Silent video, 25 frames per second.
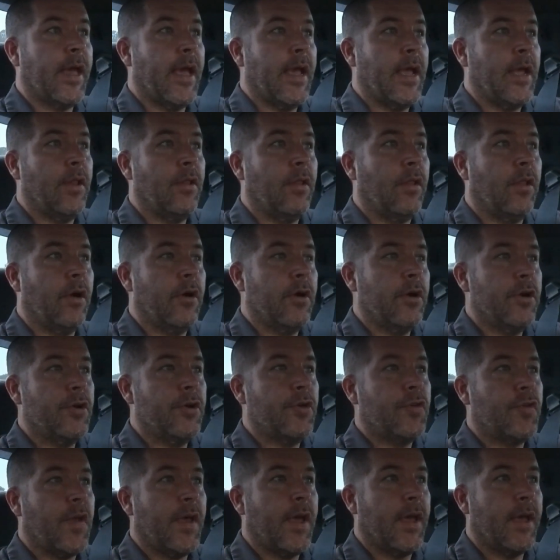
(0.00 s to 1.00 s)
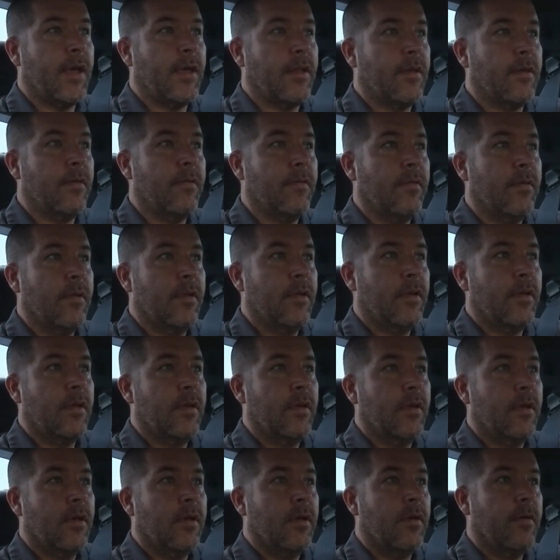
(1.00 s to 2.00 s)
a large can
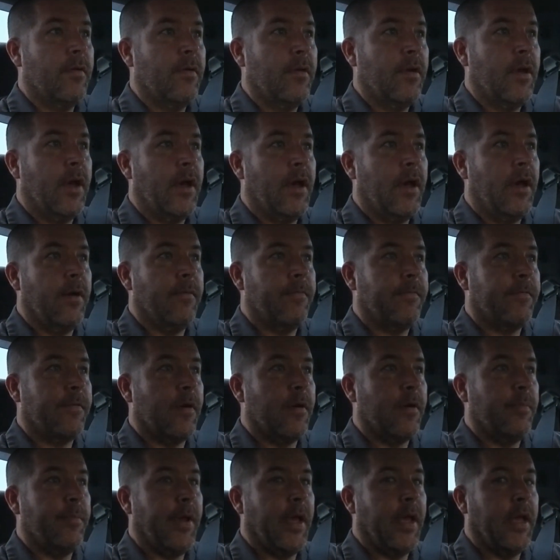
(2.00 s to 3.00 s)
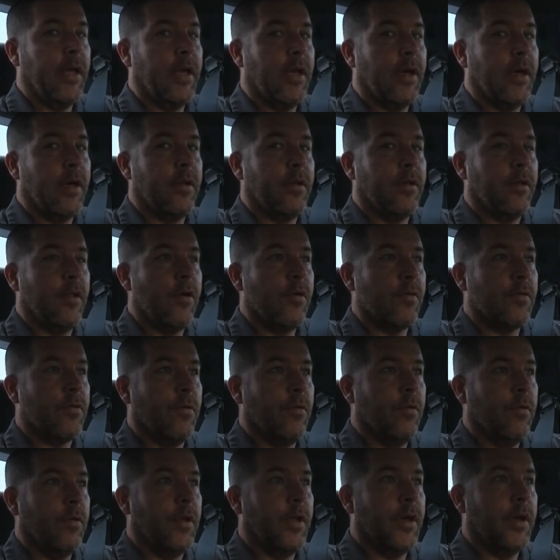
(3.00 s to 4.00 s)
from a
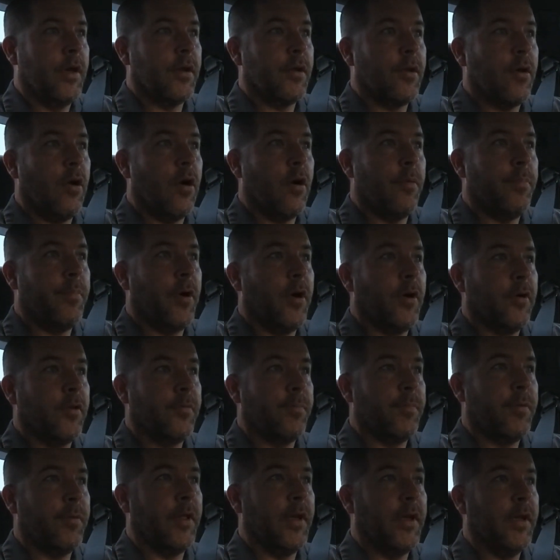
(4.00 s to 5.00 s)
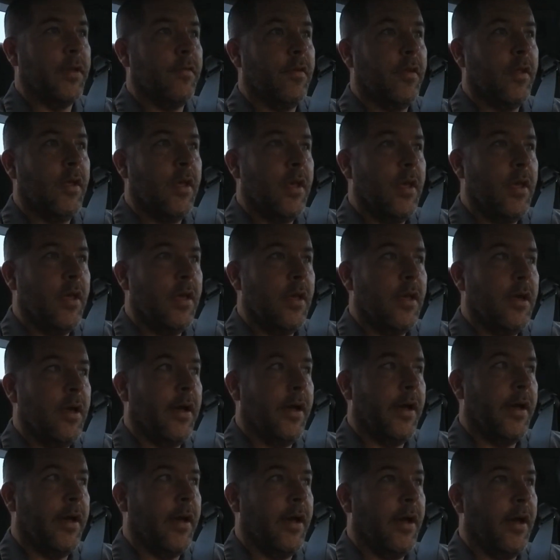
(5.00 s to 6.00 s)
local car parts place.
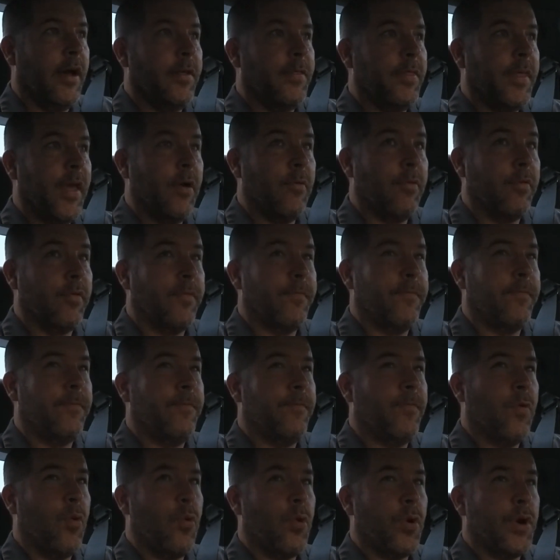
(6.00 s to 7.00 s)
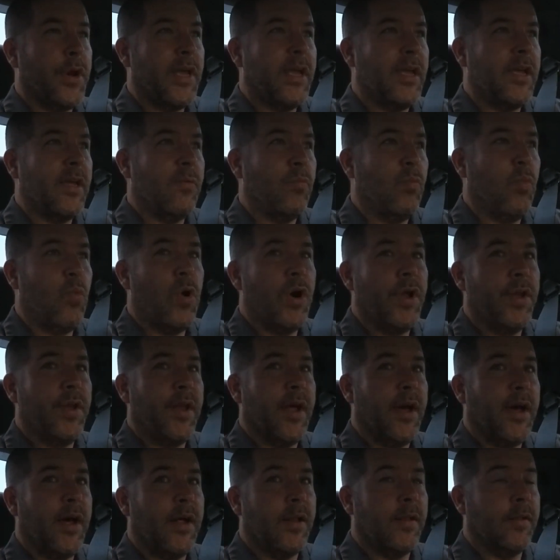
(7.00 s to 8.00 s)
That was
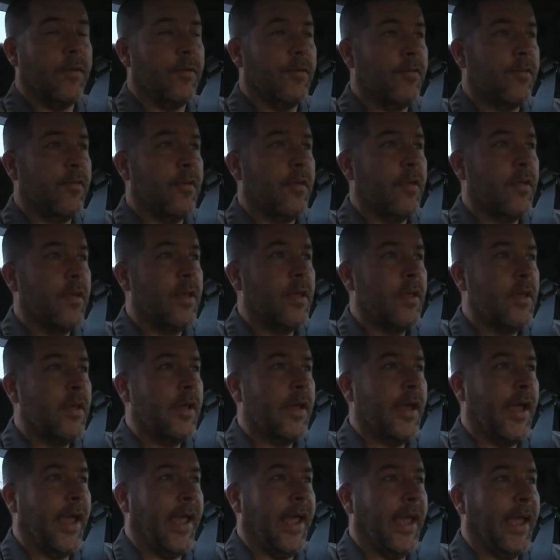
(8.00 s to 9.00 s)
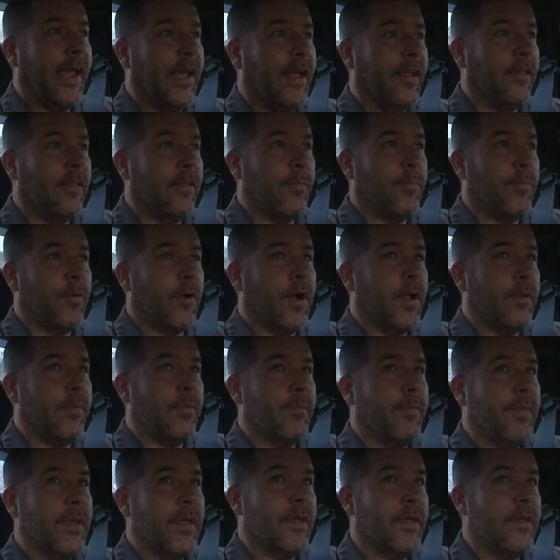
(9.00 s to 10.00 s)
$41, and the
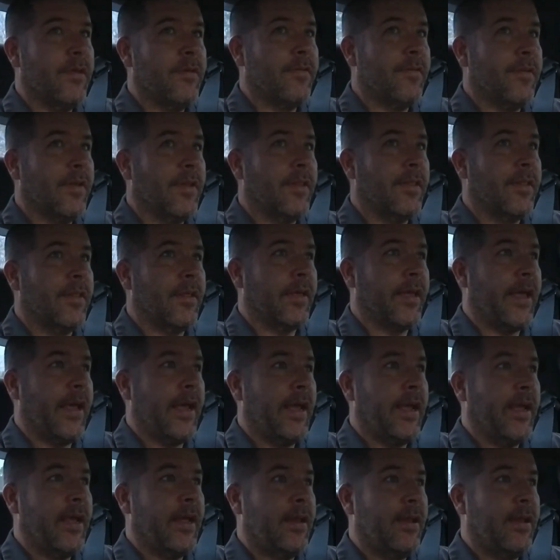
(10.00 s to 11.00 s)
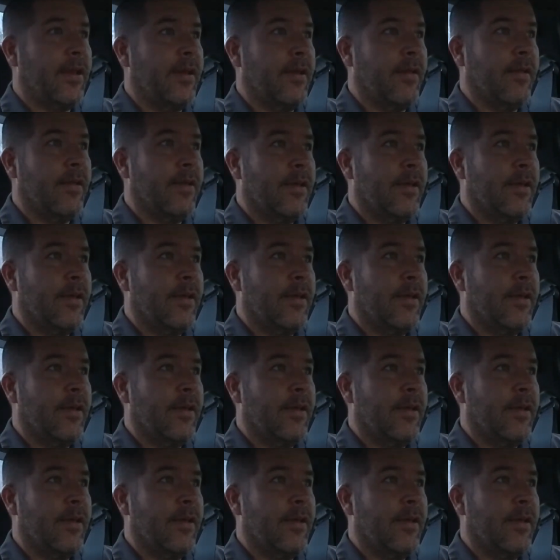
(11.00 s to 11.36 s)
problem is the can